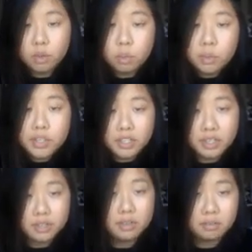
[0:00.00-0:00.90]
which
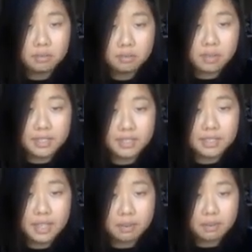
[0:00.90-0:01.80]
is the
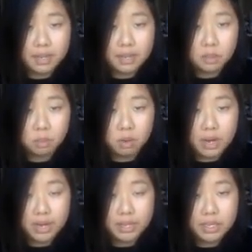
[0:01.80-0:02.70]
same thing as y